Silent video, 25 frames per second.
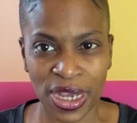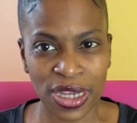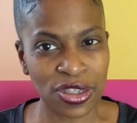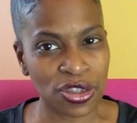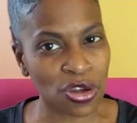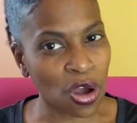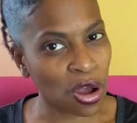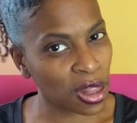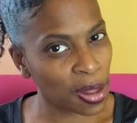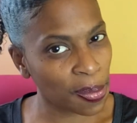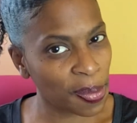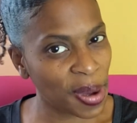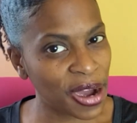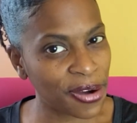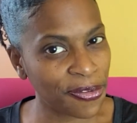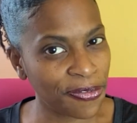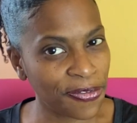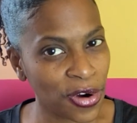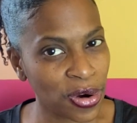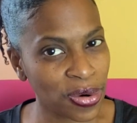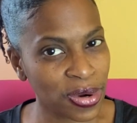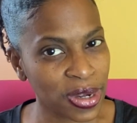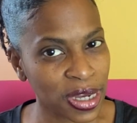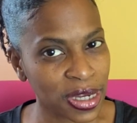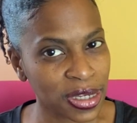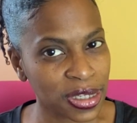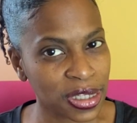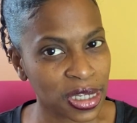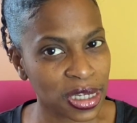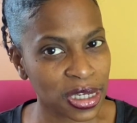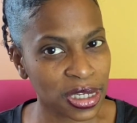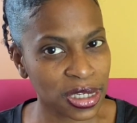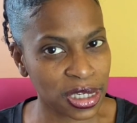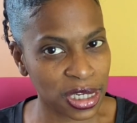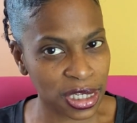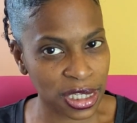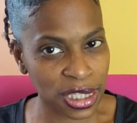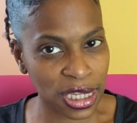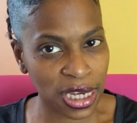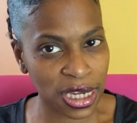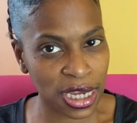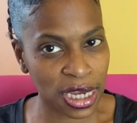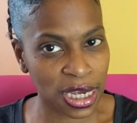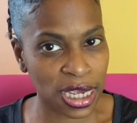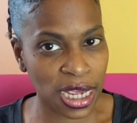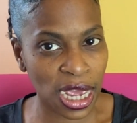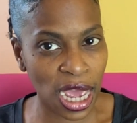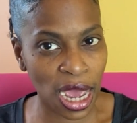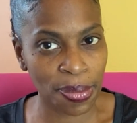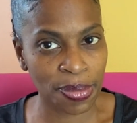It's all about focus, just like
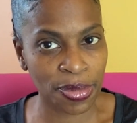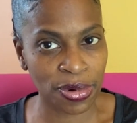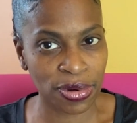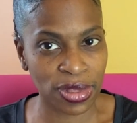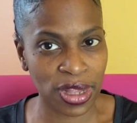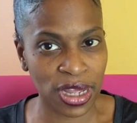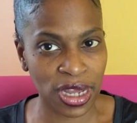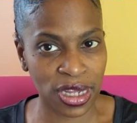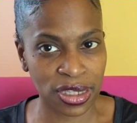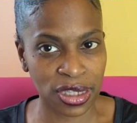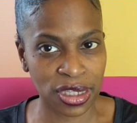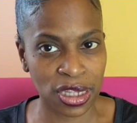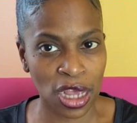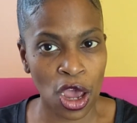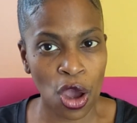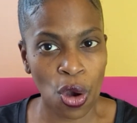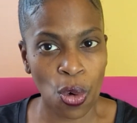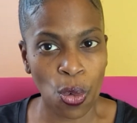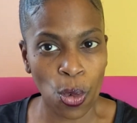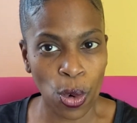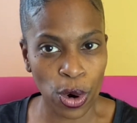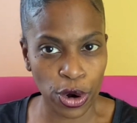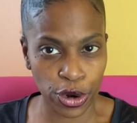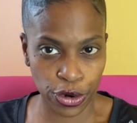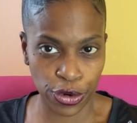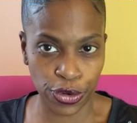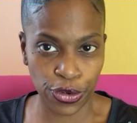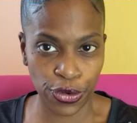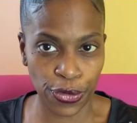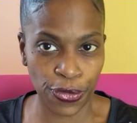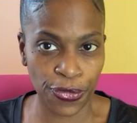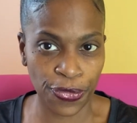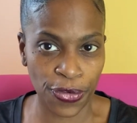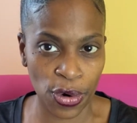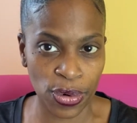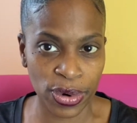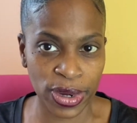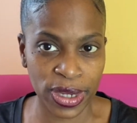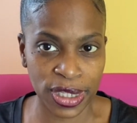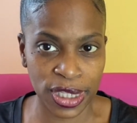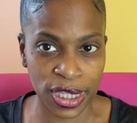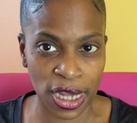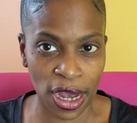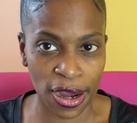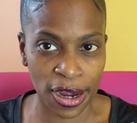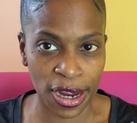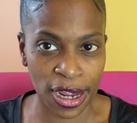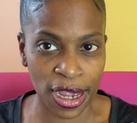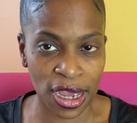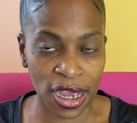a camera lens. What are you
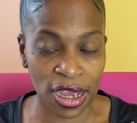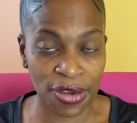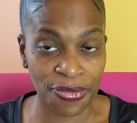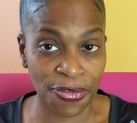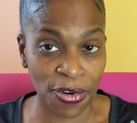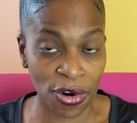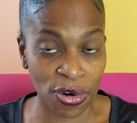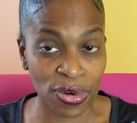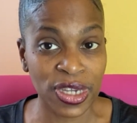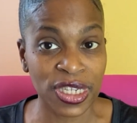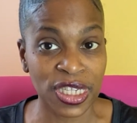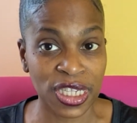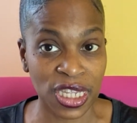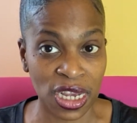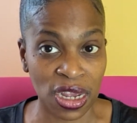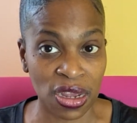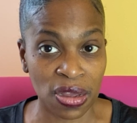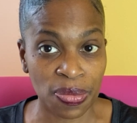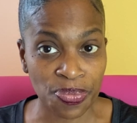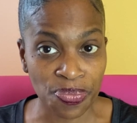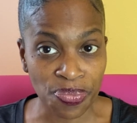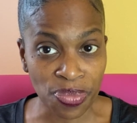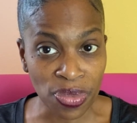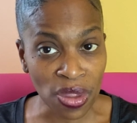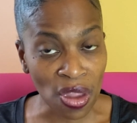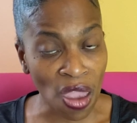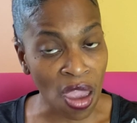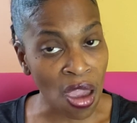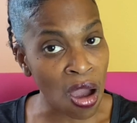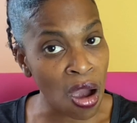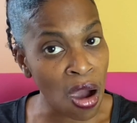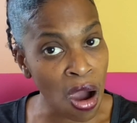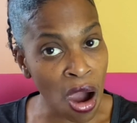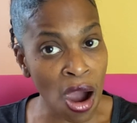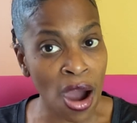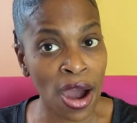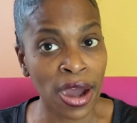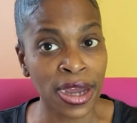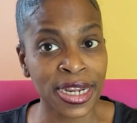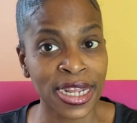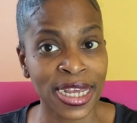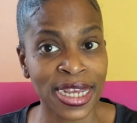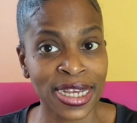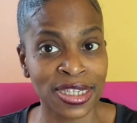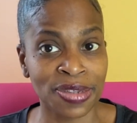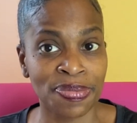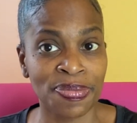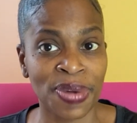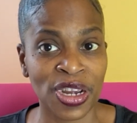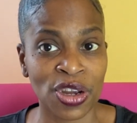focusing on
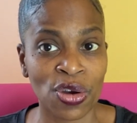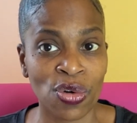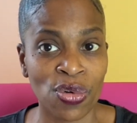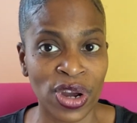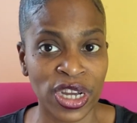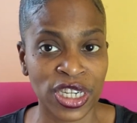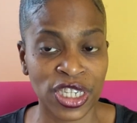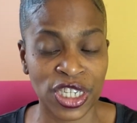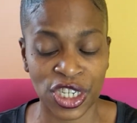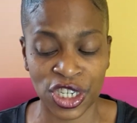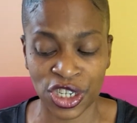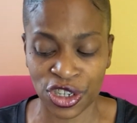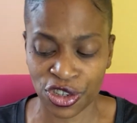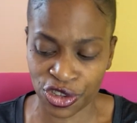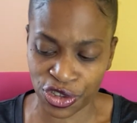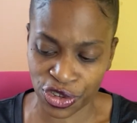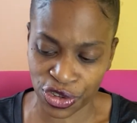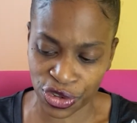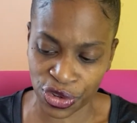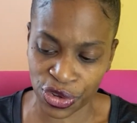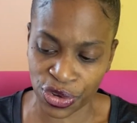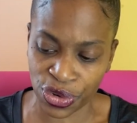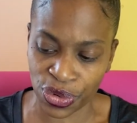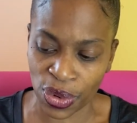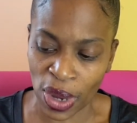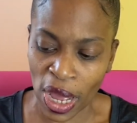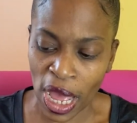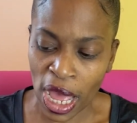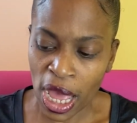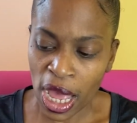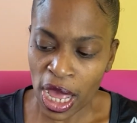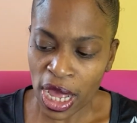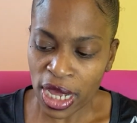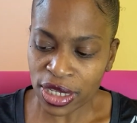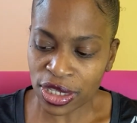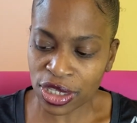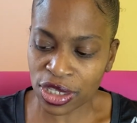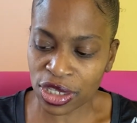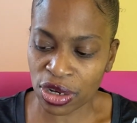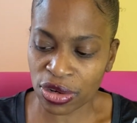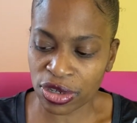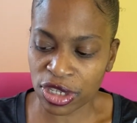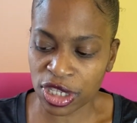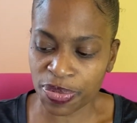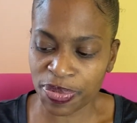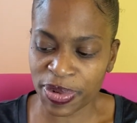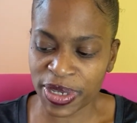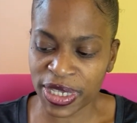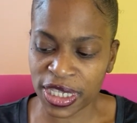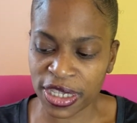is my question to you. So
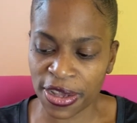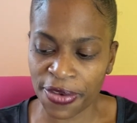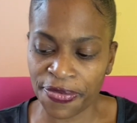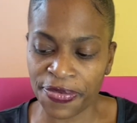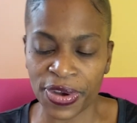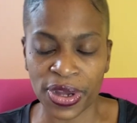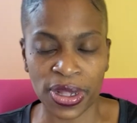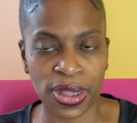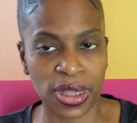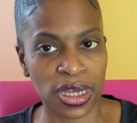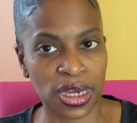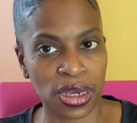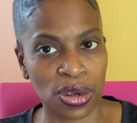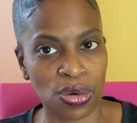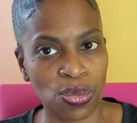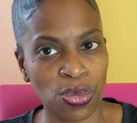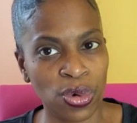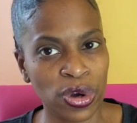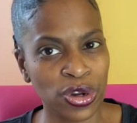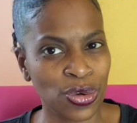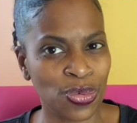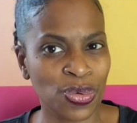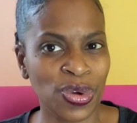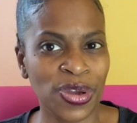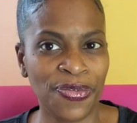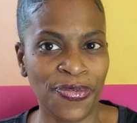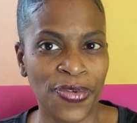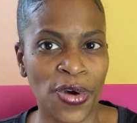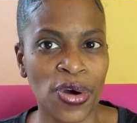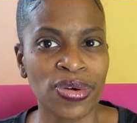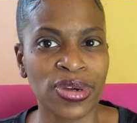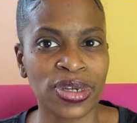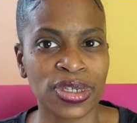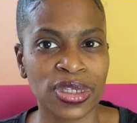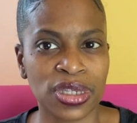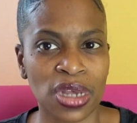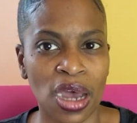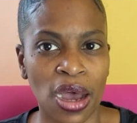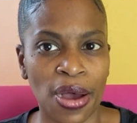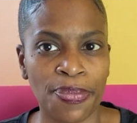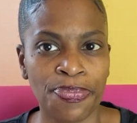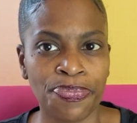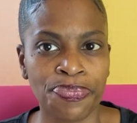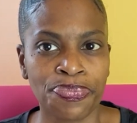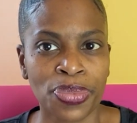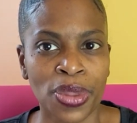specifically, what do we focus on?